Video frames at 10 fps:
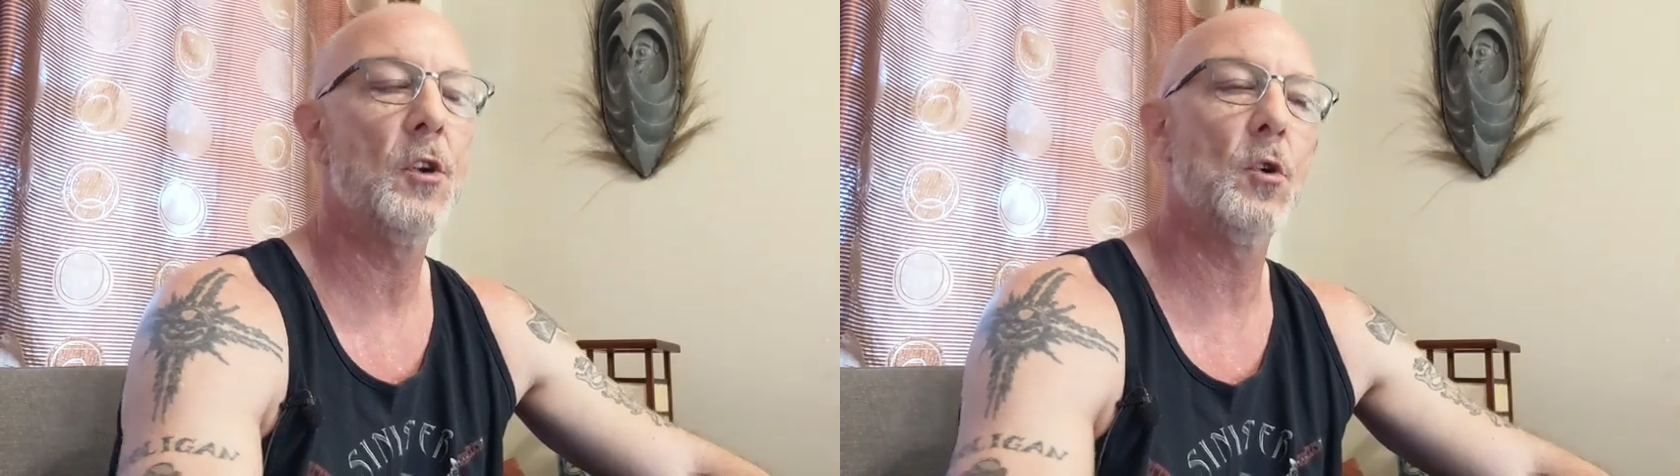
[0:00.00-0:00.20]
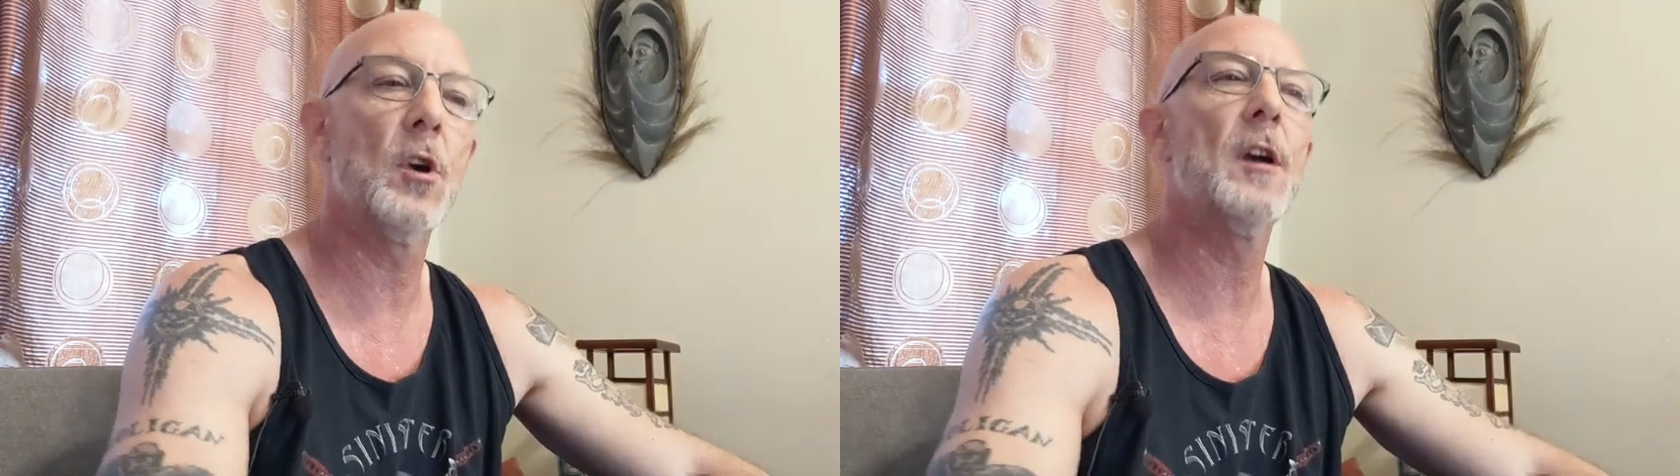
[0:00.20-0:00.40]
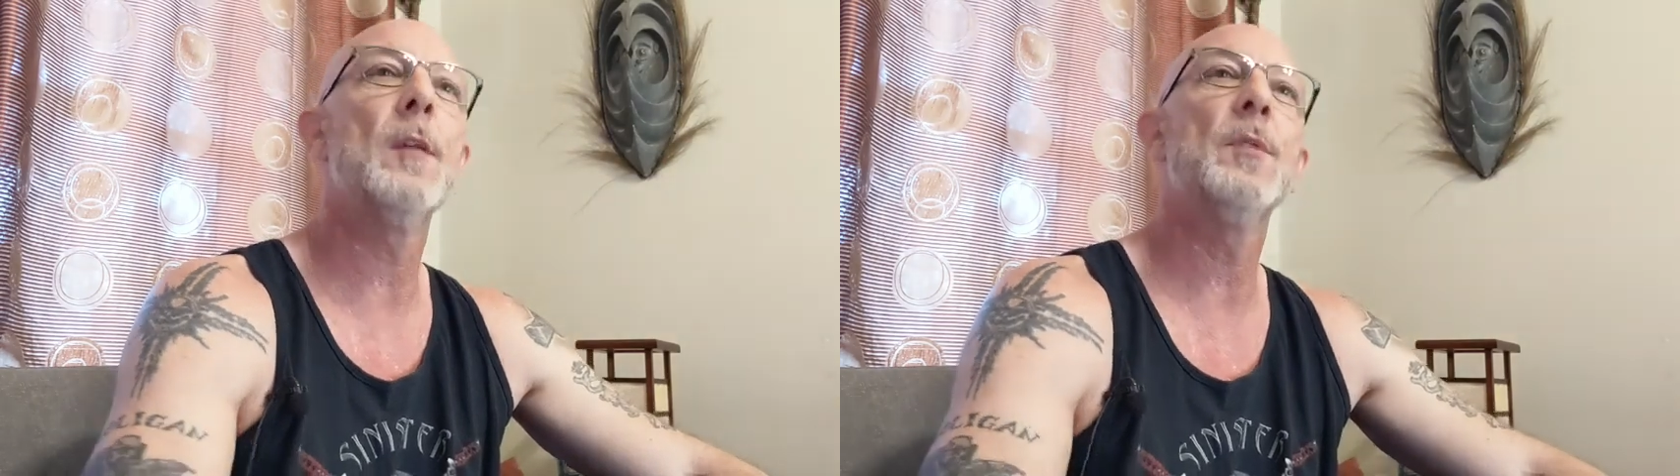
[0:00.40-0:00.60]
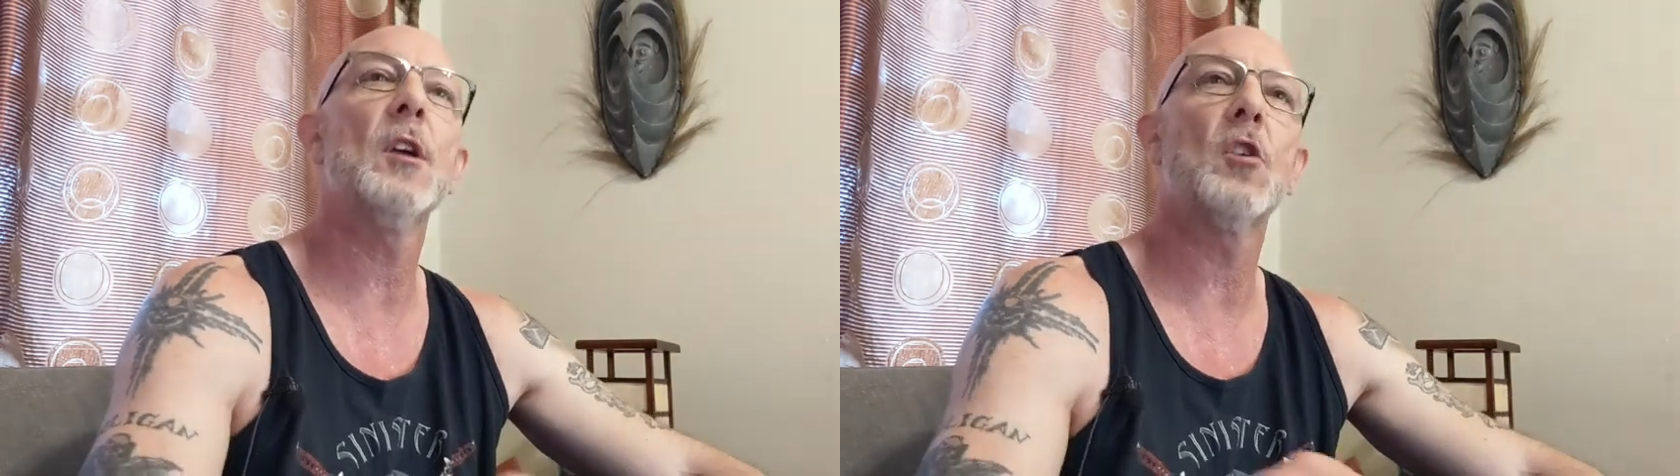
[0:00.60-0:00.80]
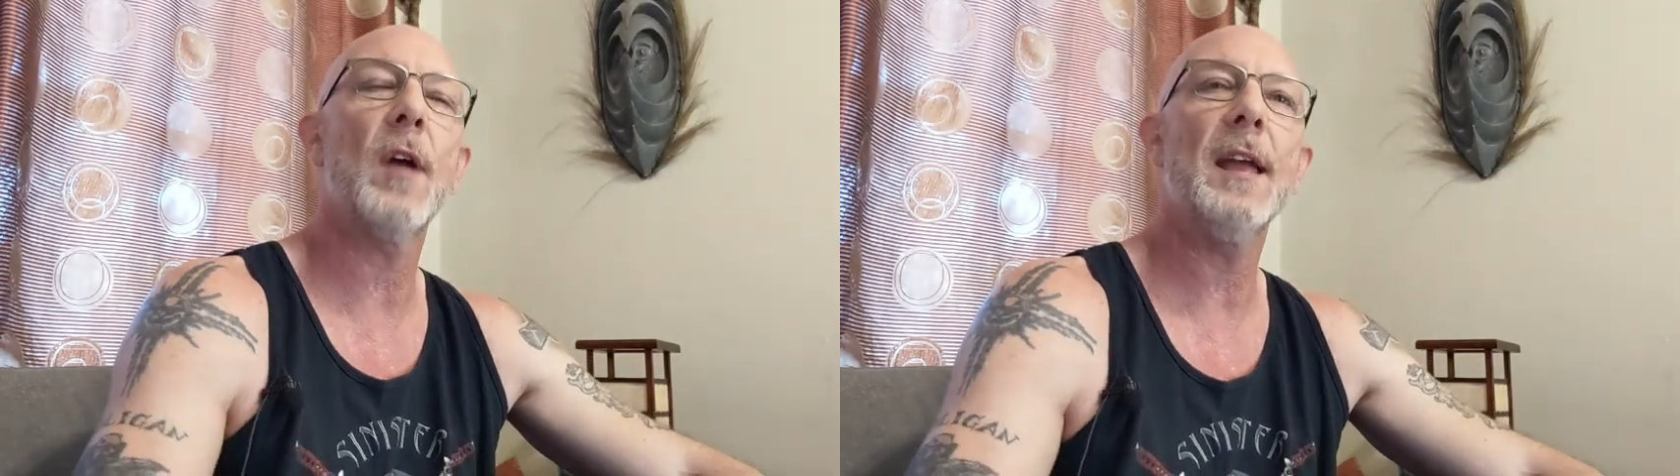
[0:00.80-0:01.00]
You are going to be
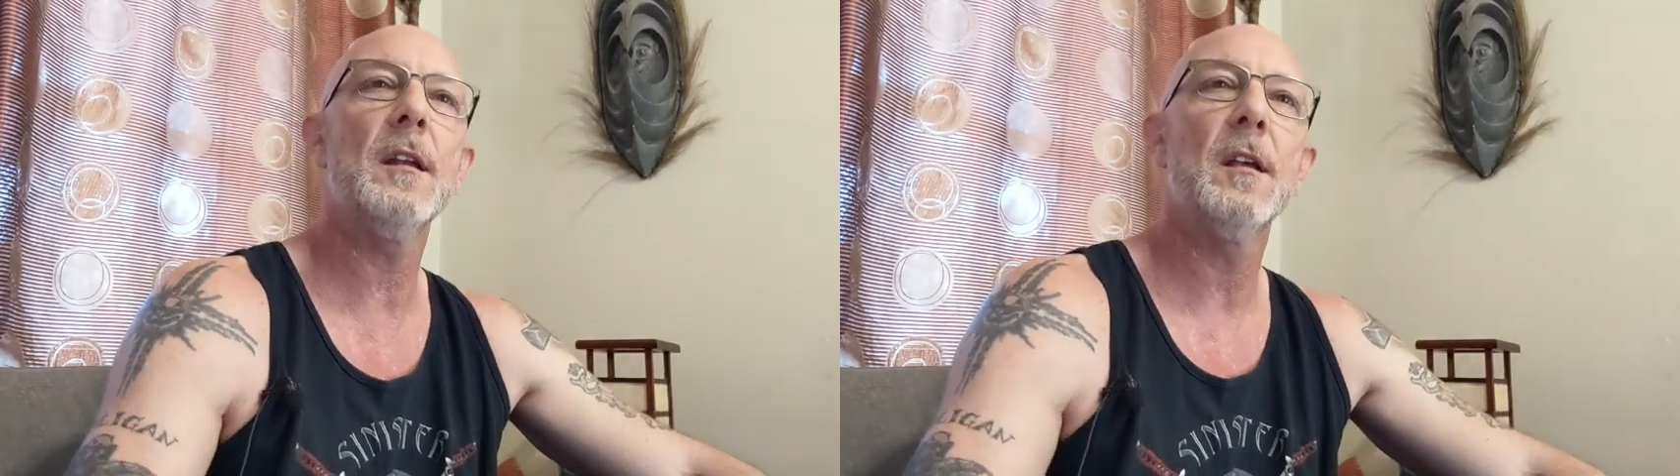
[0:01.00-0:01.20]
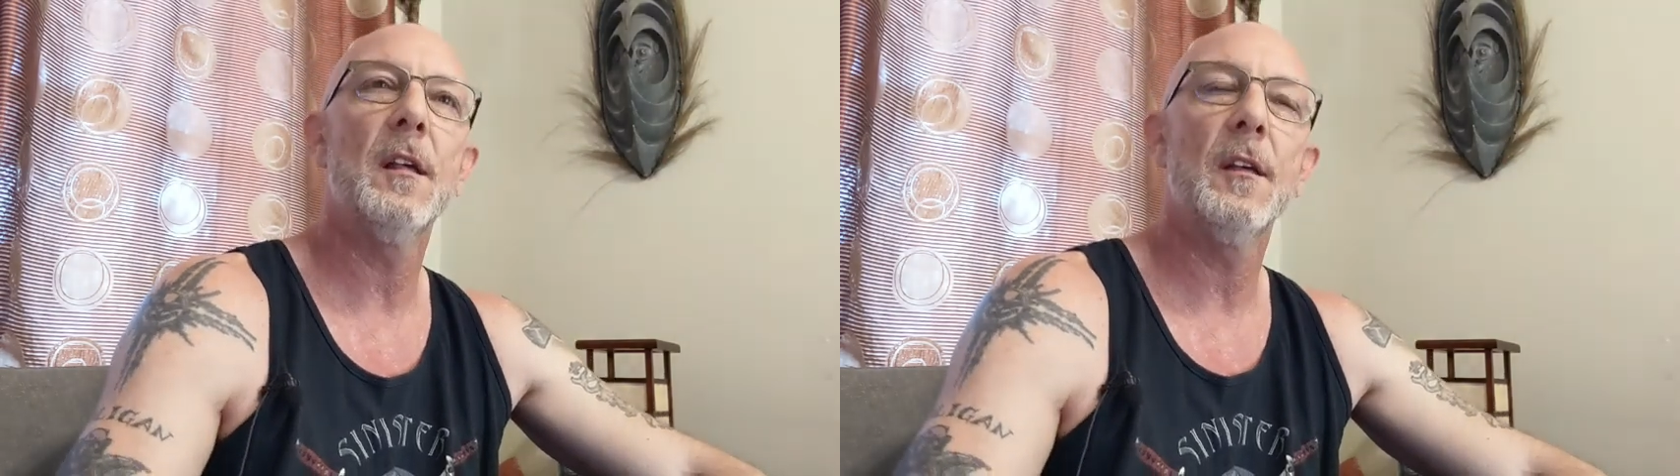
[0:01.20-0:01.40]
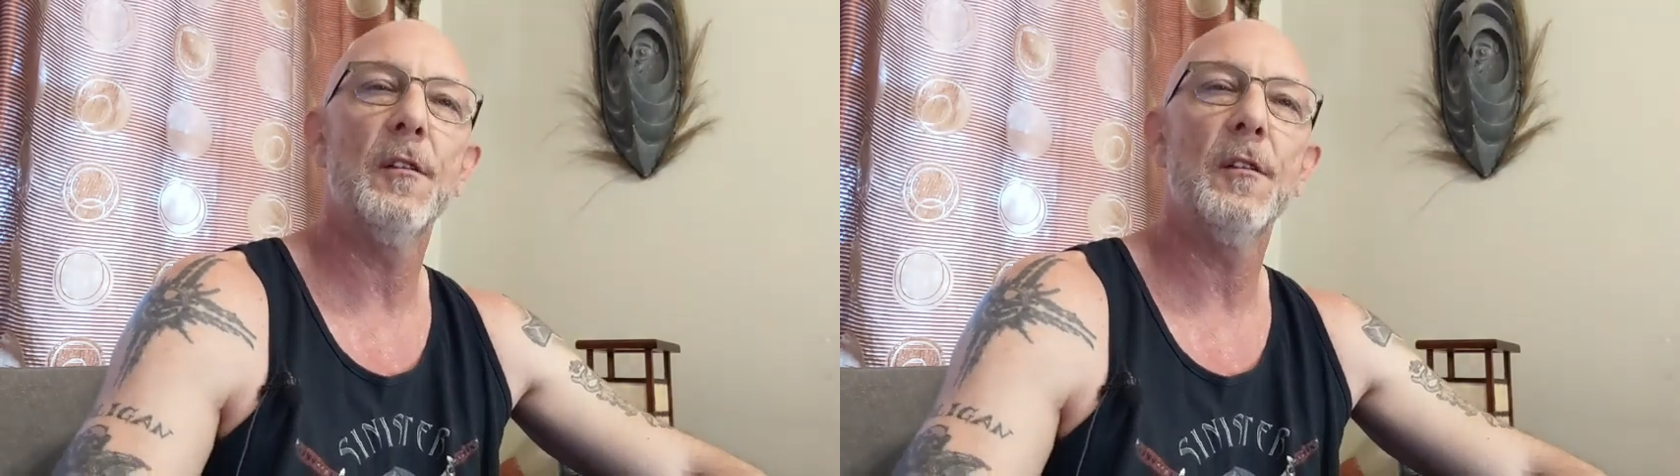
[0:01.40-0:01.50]
a great